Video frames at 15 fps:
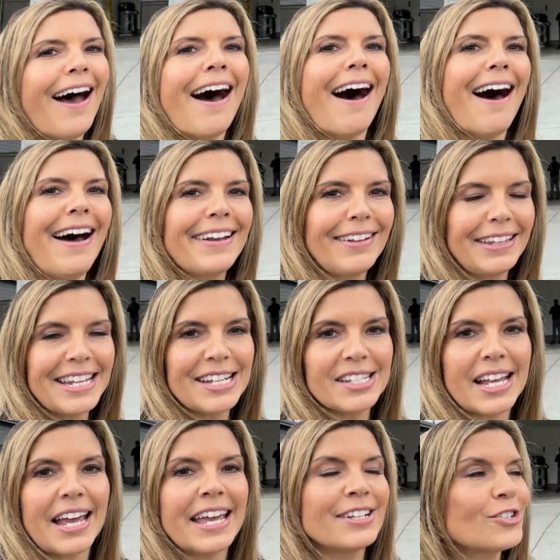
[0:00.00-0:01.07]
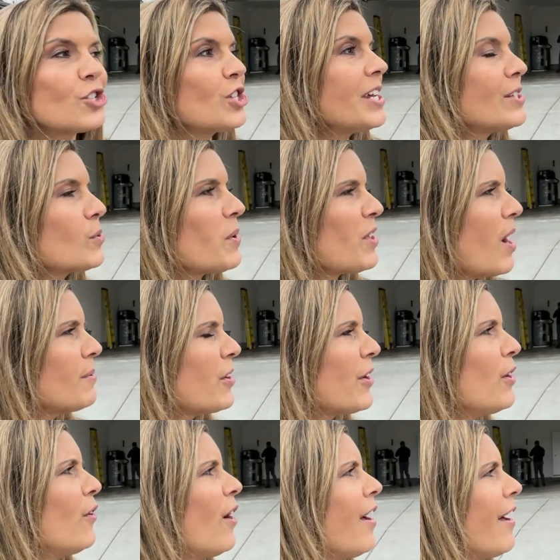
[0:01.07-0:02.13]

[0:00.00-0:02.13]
Annalisa, and she is with, I'm sorry, who?